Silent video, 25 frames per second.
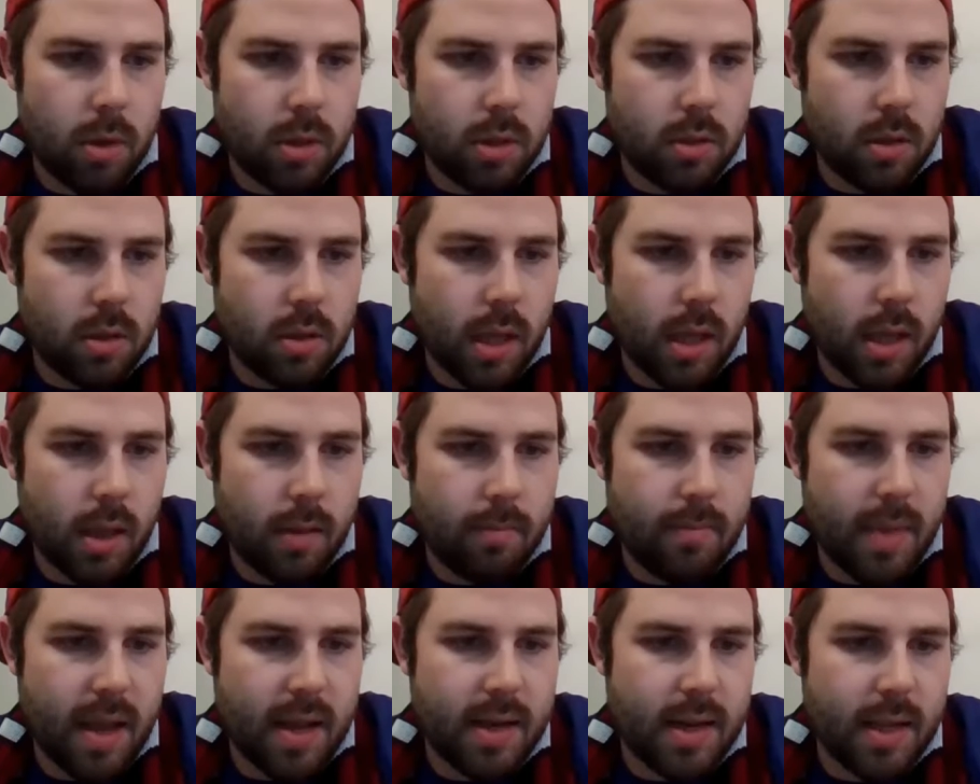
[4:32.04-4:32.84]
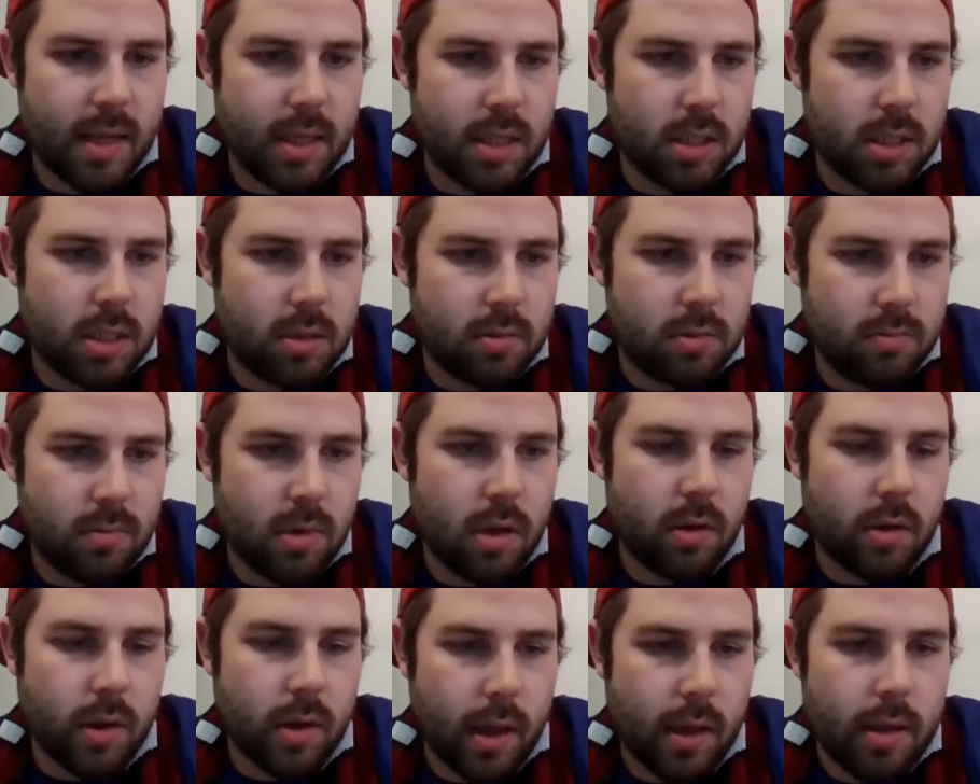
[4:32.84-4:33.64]
with Mendes.
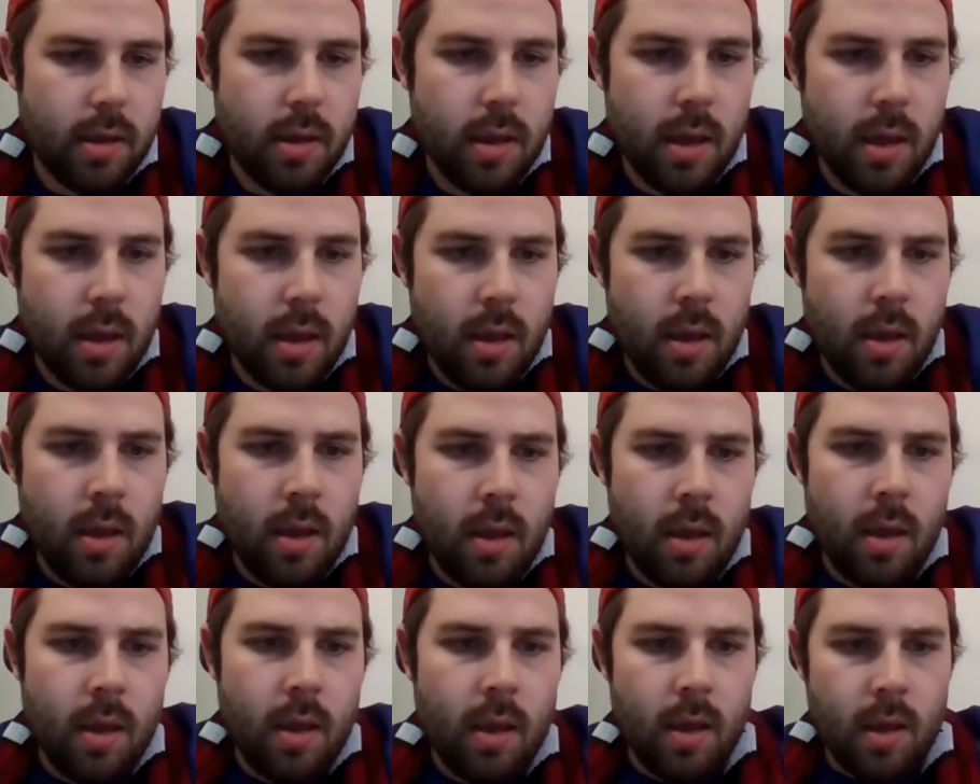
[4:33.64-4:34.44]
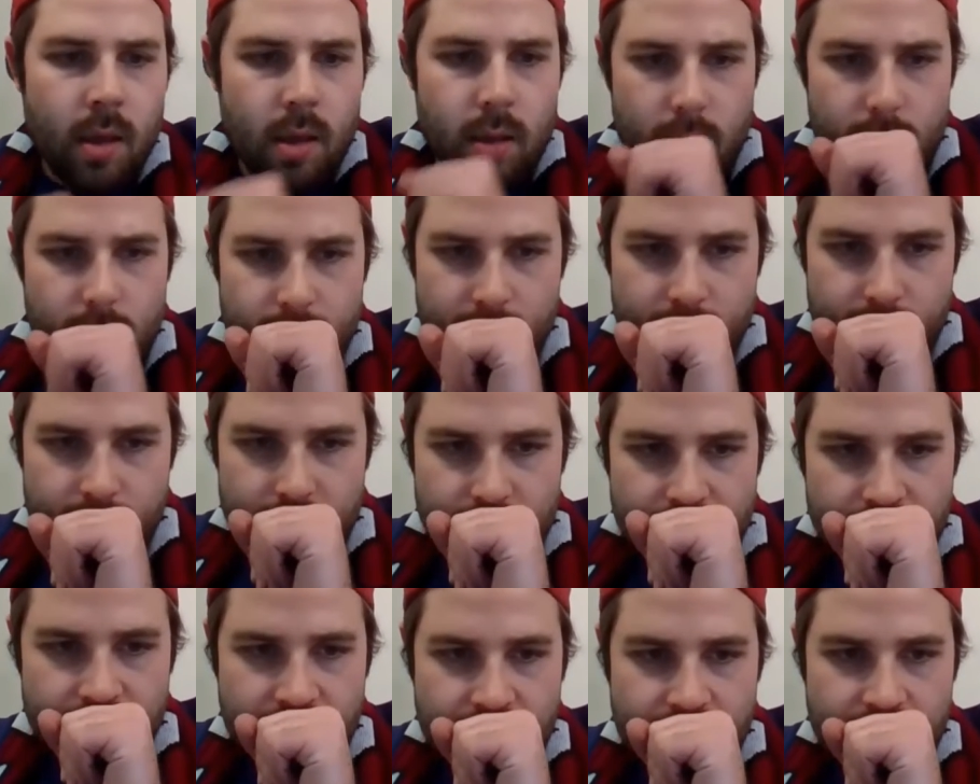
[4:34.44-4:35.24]
Okay.
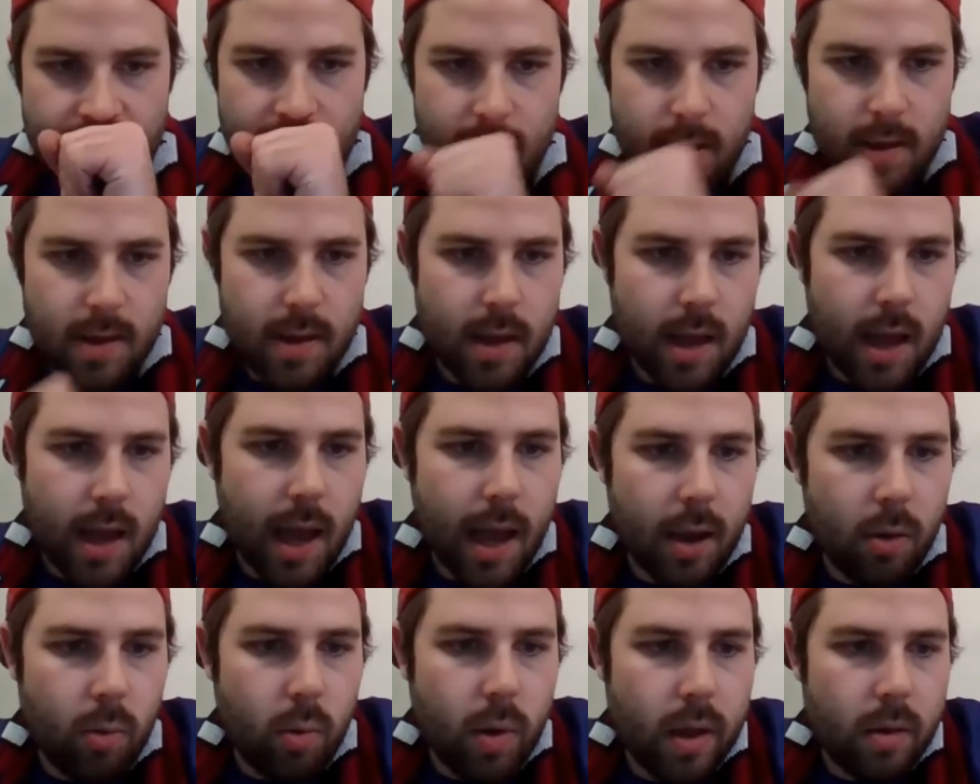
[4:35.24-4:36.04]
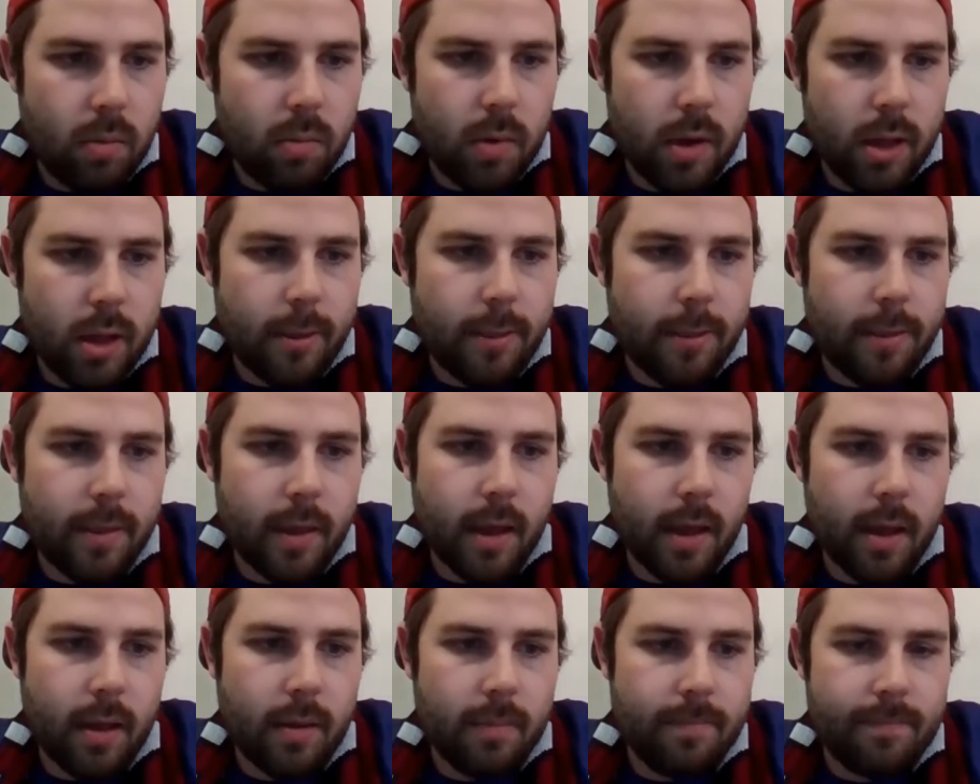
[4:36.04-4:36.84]
I went with
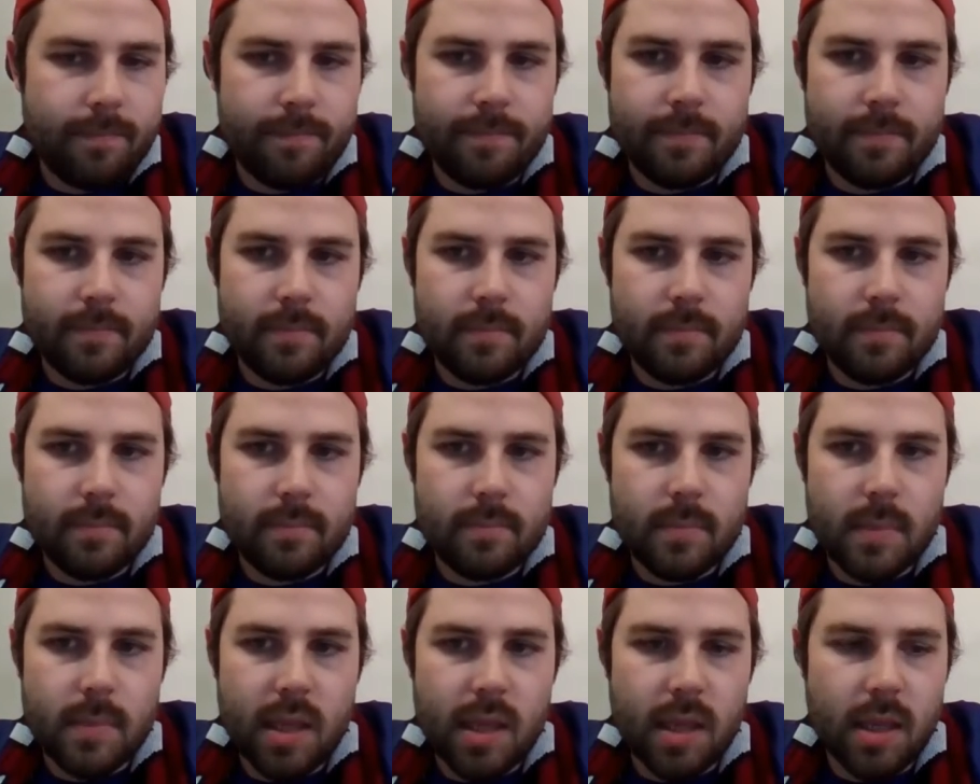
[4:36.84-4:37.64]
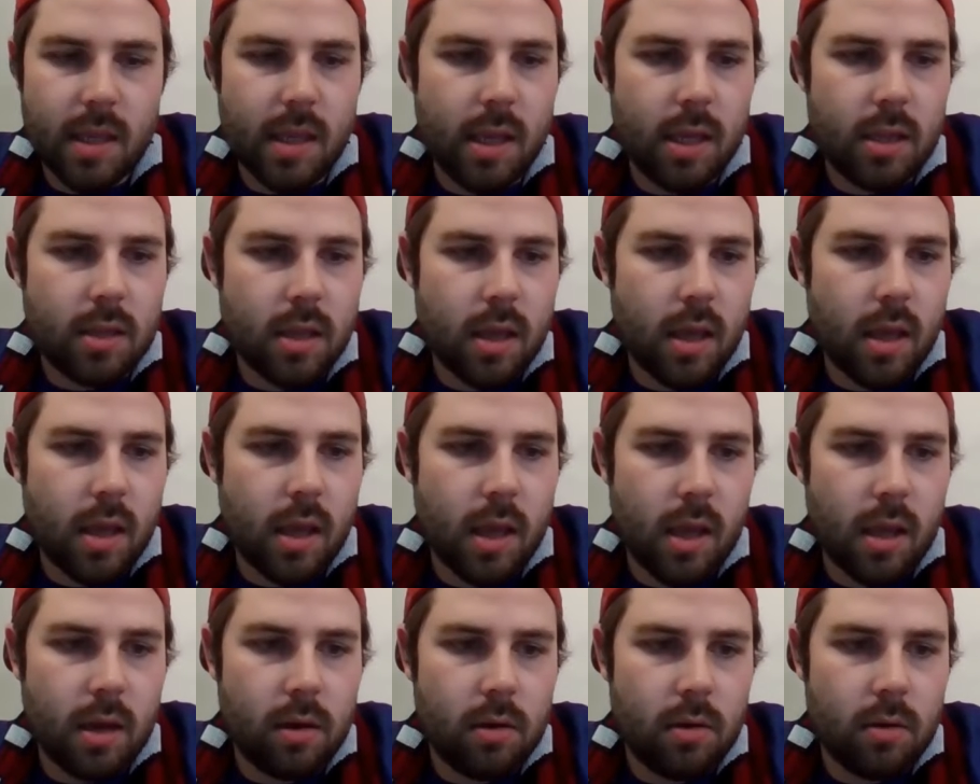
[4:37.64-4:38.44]
Aguita
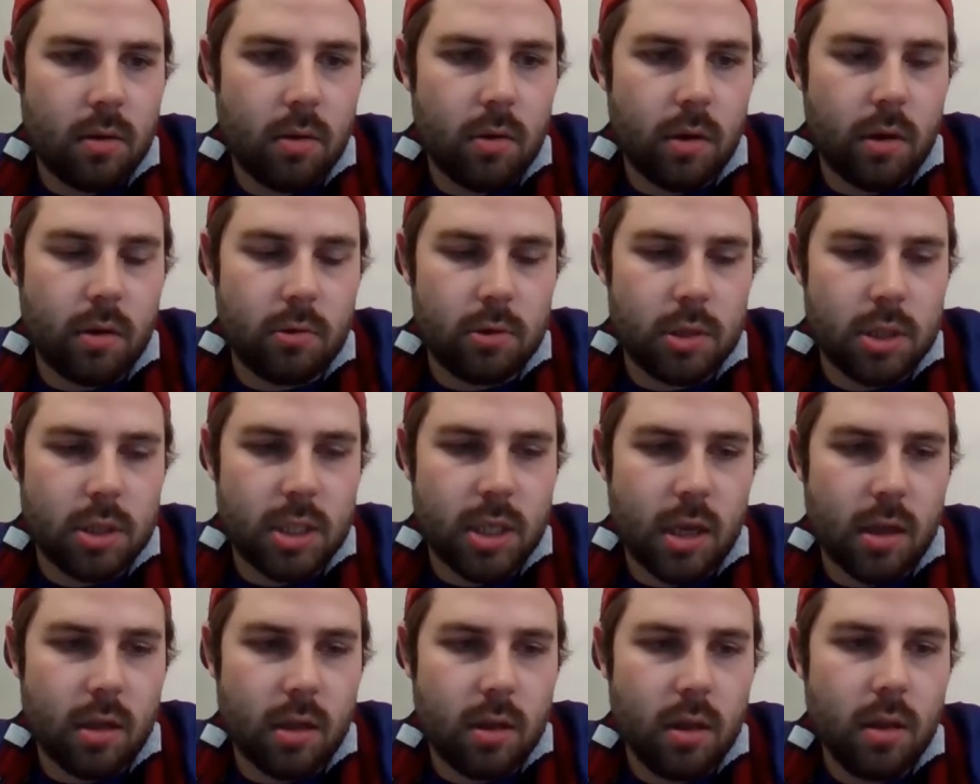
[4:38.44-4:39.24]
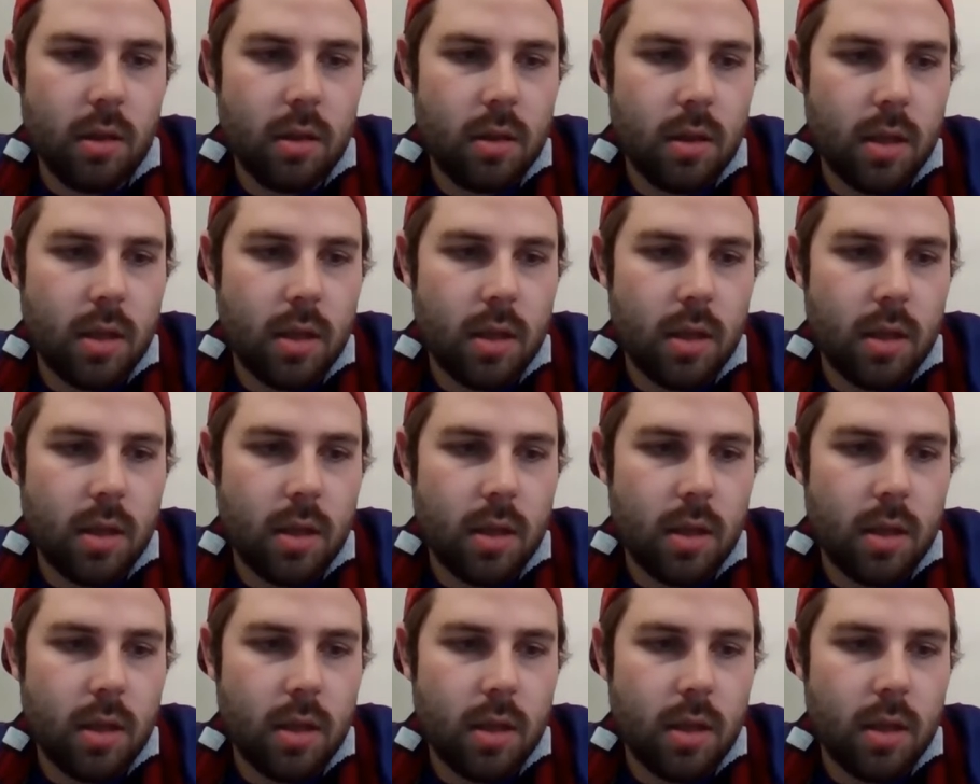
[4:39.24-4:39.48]
and Odi Russell.